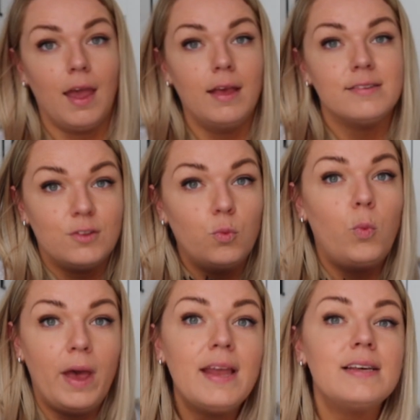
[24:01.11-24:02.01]
It's the
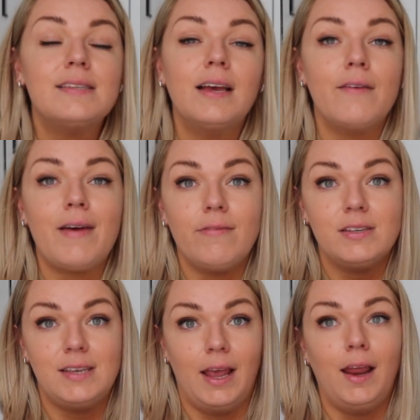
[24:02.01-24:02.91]
weirdest thing I've ever
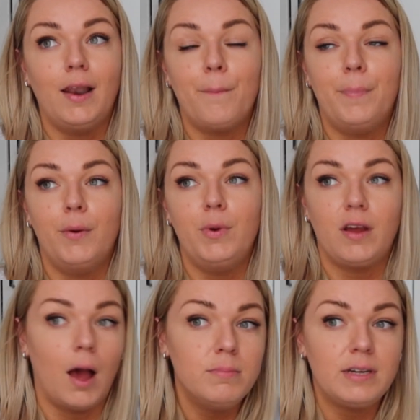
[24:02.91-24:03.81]
seen, but we'd
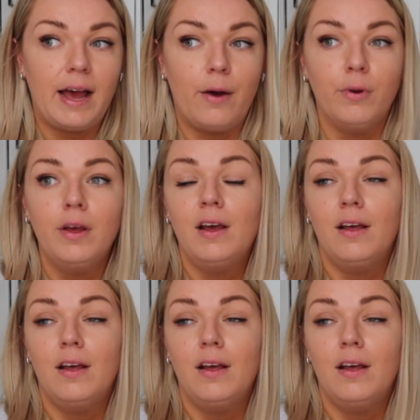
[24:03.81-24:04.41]
come down,